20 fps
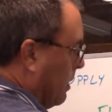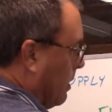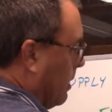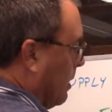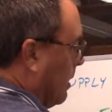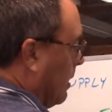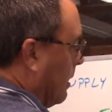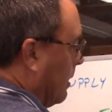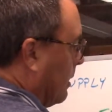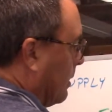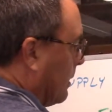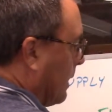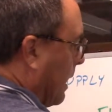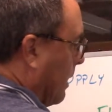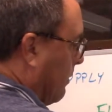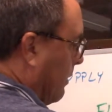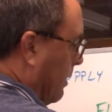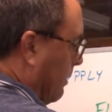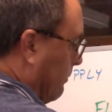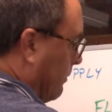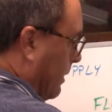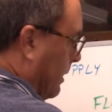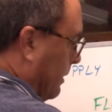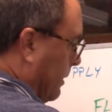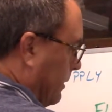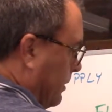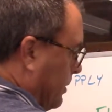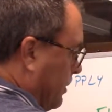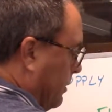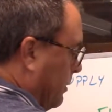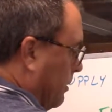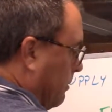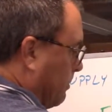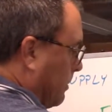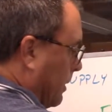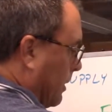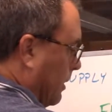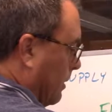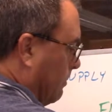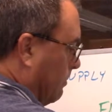However, on the
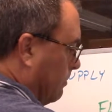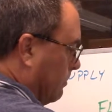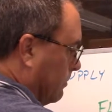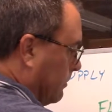Juniper,